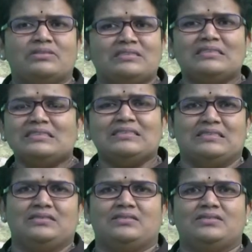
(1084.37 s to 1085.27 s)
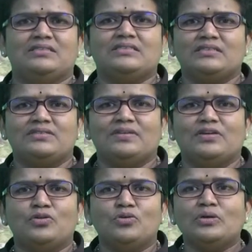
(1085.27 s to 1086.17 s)
It's easy. It's easy
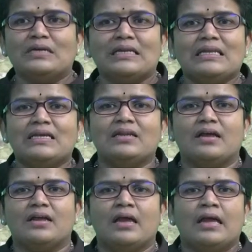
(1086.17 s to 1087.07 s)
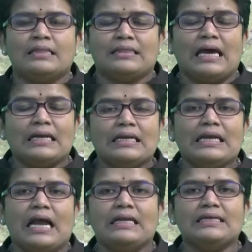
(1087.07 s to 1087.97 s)
when you really
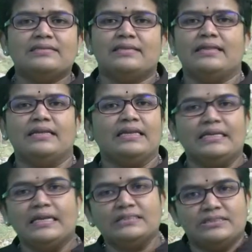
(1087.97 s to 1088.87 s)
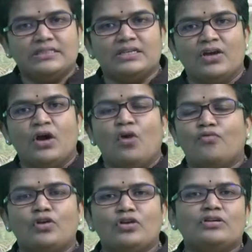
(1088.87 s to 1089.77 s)
thoroughly understand the industry.
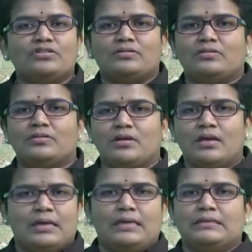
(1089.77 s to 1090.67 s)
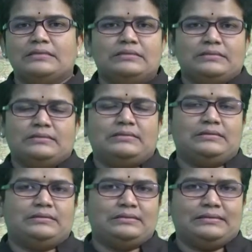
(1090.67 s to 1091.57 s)
For you, it's
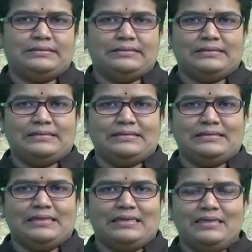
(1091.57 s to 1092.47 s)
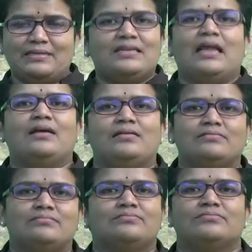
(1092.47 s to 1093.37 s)
easy
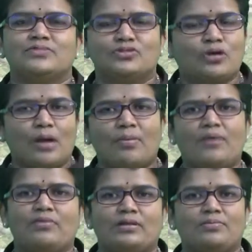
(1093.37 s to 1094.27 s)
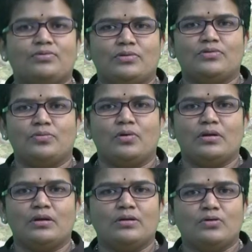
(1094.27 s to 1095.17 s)
to come up with a business
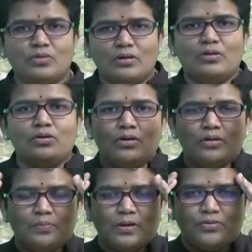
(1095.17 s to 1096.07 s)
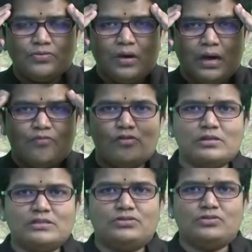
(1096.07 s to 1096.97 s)
model. You because you are
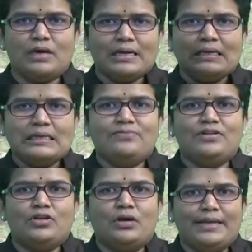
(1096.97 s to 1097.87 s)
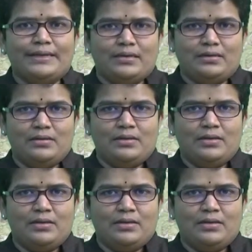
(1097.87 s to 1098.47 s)
focused, you are clear with your idea.